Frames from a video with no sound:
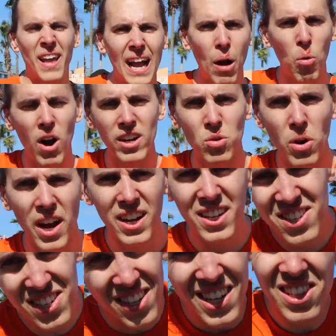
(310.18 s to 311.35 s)
on. I got walked away.
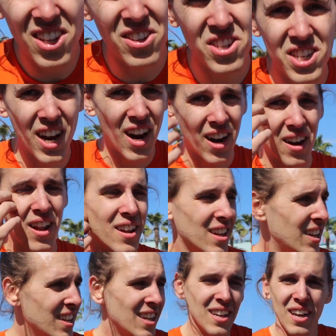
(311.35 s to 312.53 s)
He's, he's a little scared.
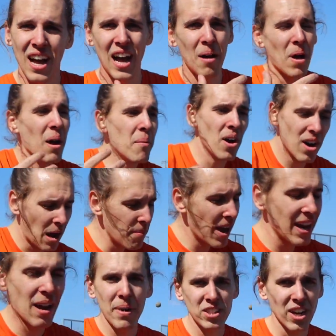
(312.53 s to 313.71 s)
I'm, I'm hurt. I
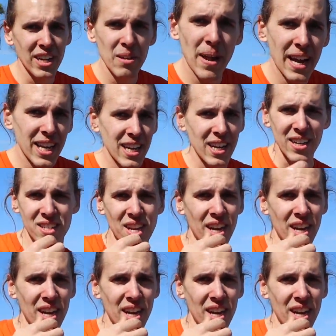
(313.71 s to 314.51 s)
might, I might try to get back in it in a